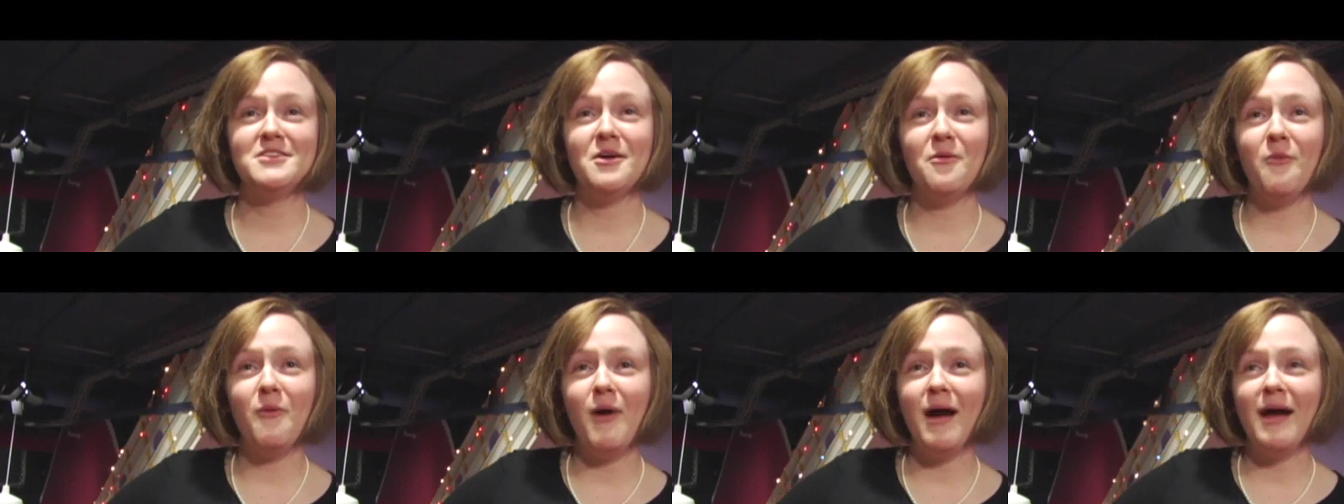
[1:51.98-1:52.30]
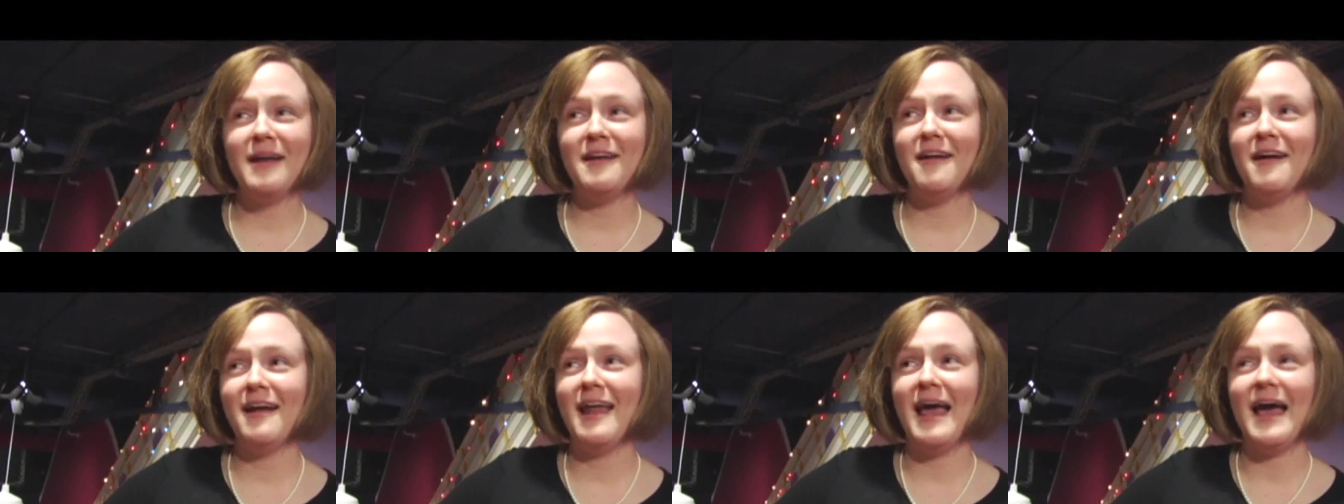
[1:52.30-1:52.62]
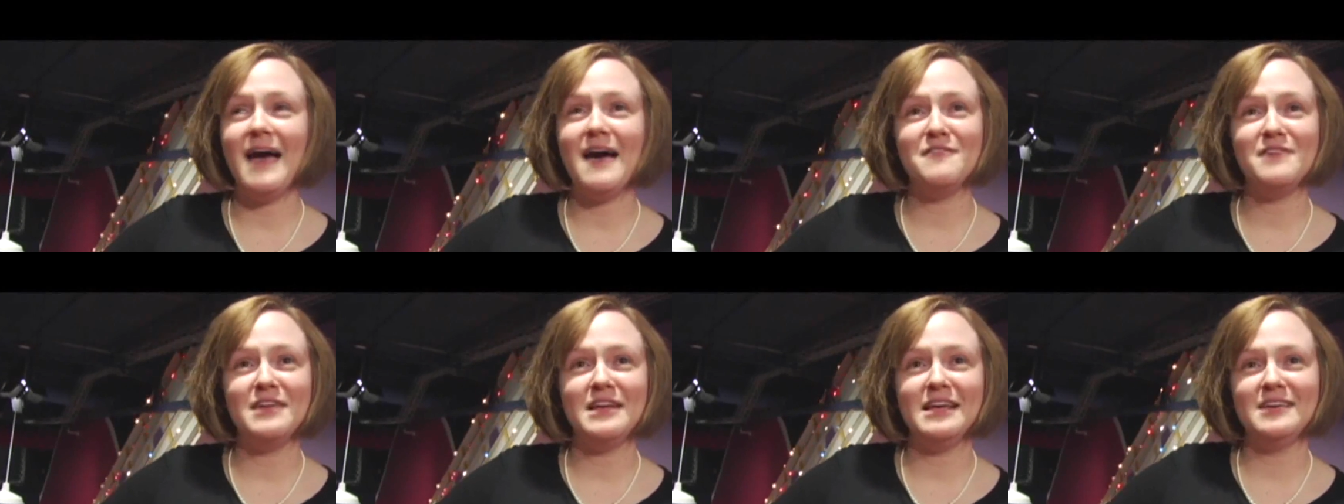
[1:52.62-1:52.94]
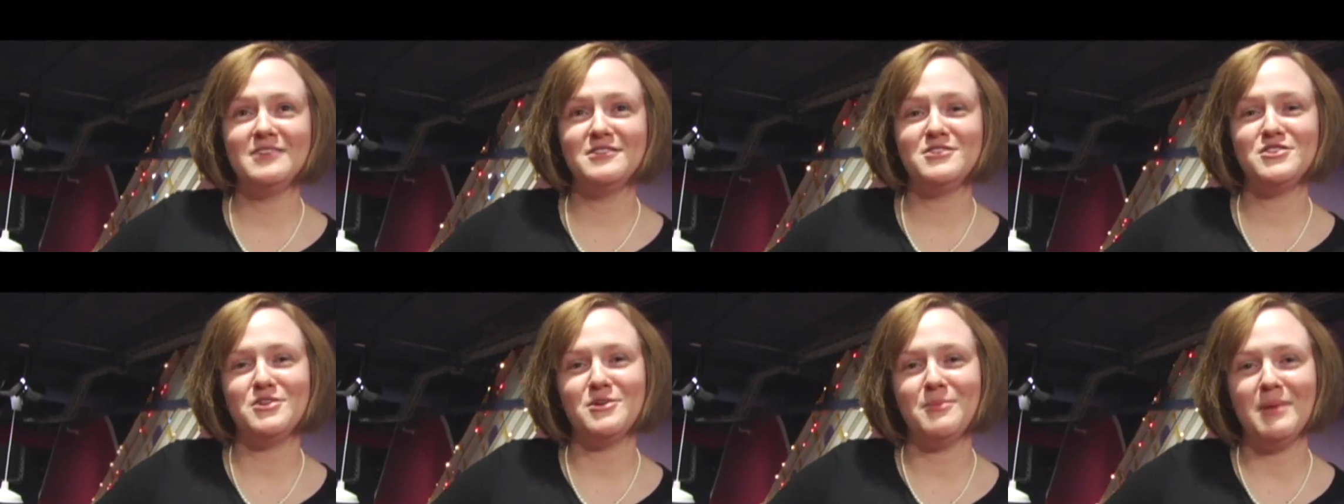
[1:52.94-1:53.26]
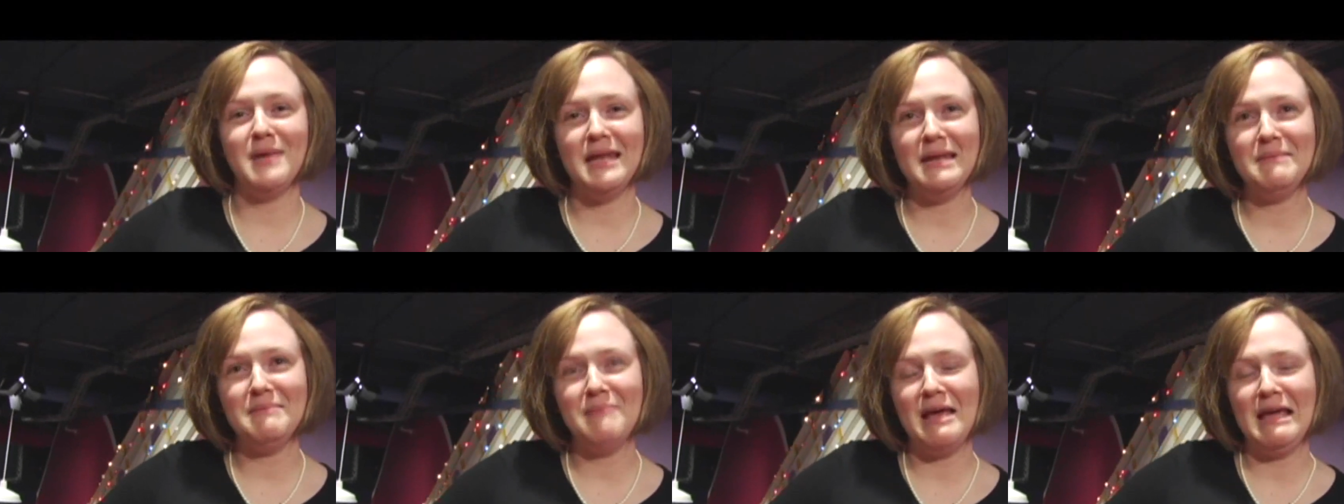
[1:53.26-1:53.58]
So why not have an
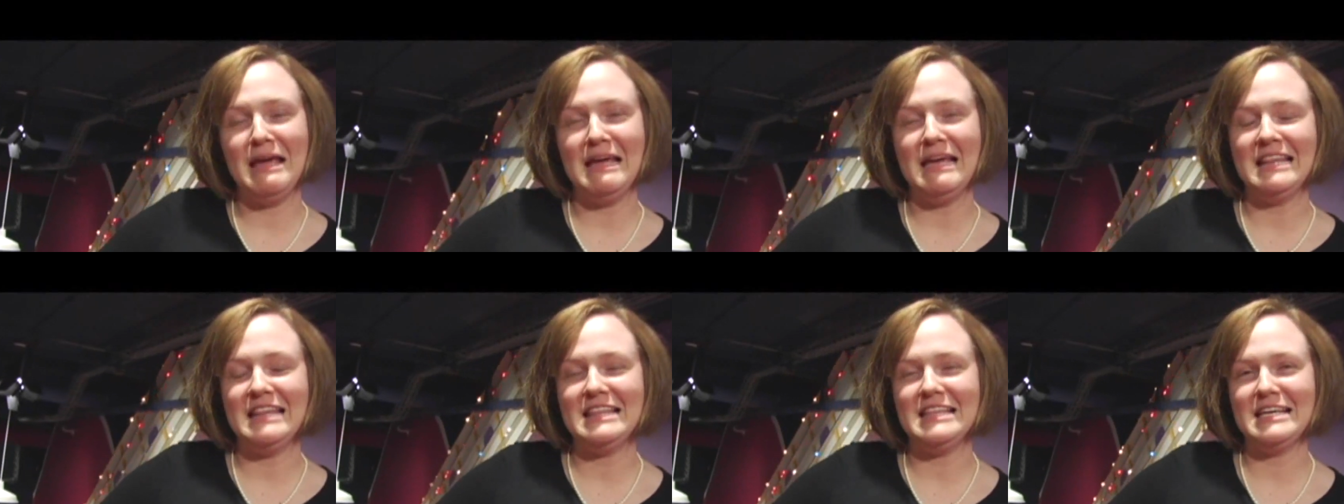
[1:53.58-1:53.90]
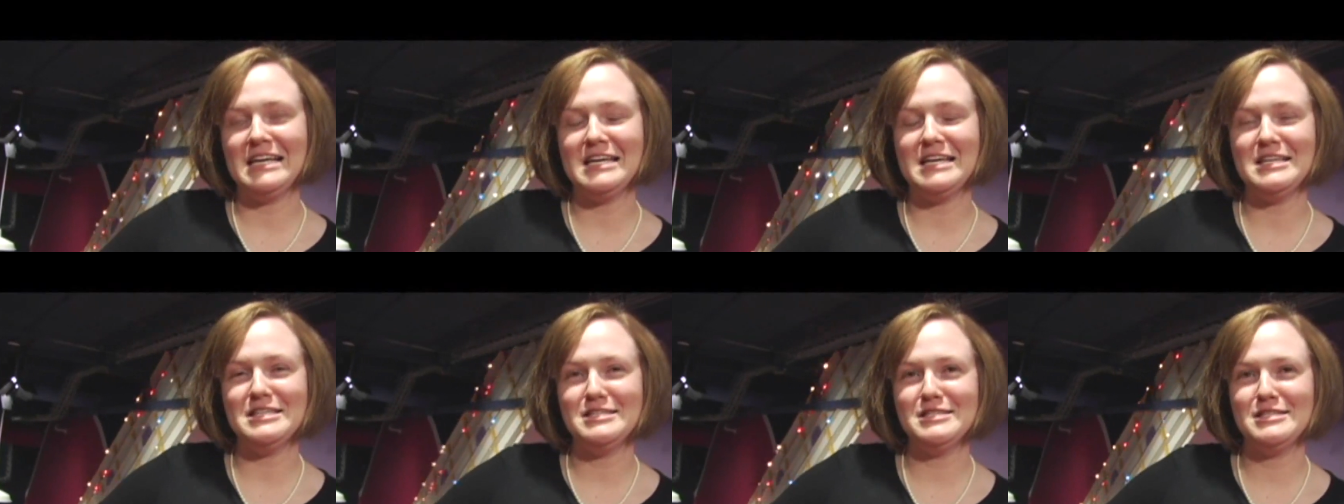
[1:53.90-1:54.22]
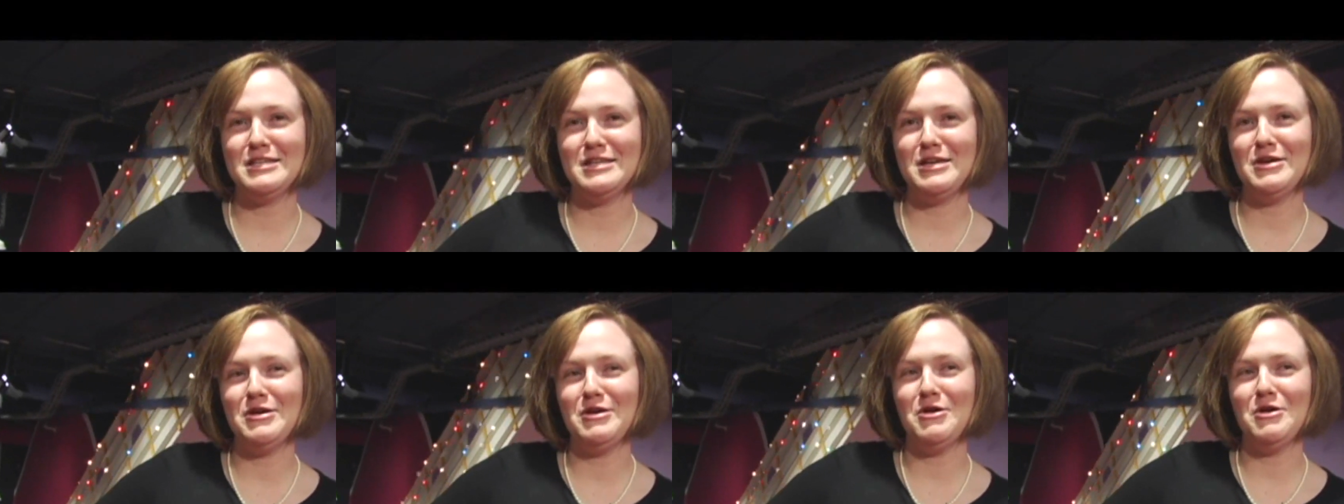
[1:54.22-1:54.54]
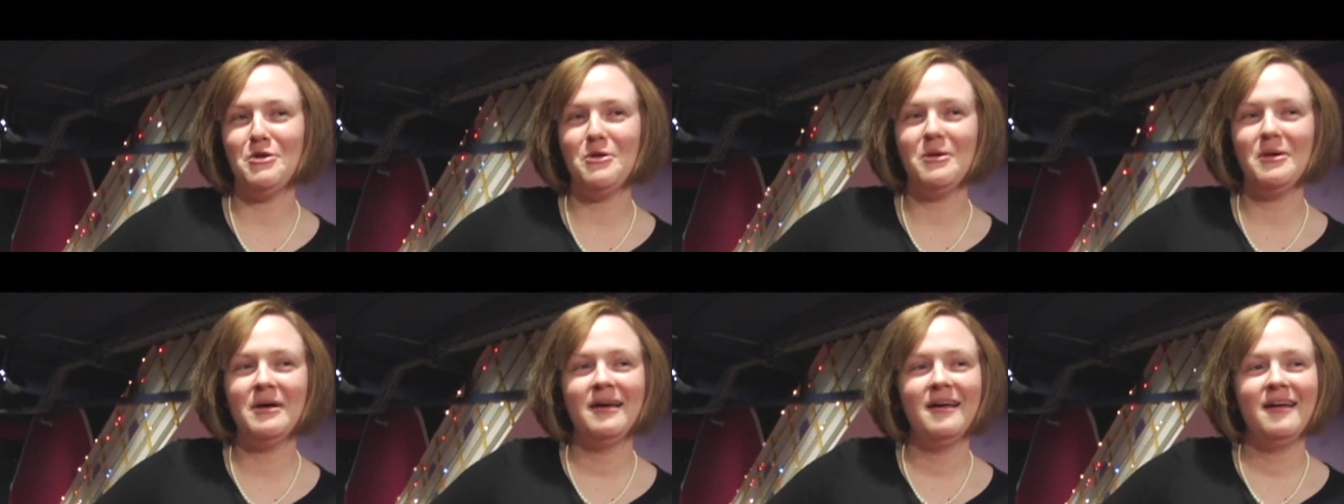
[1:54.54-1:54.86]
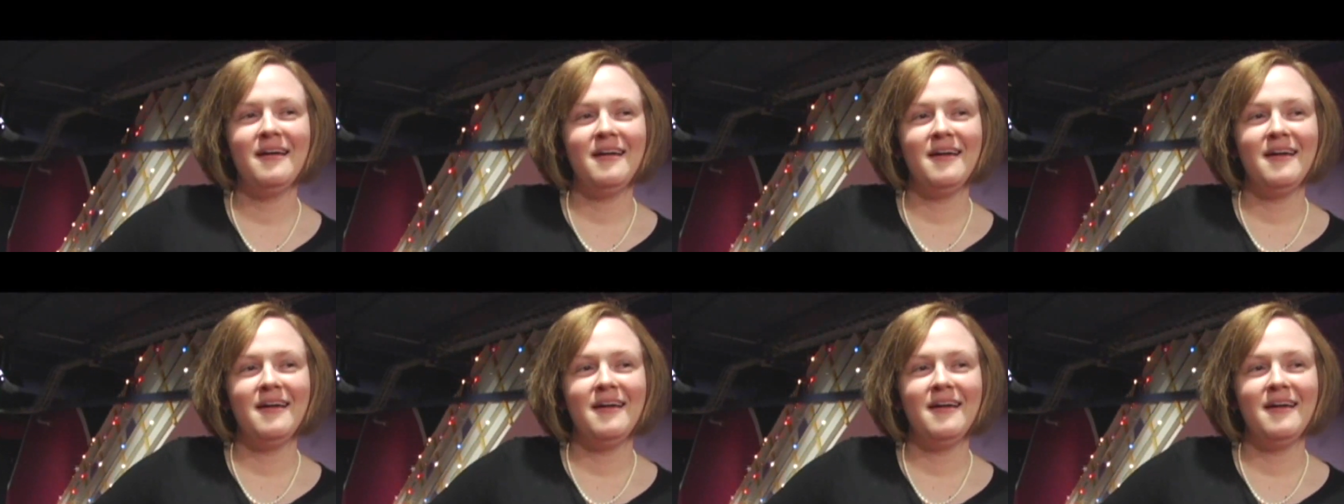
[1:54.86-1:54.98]
instrument and make it the kazoo?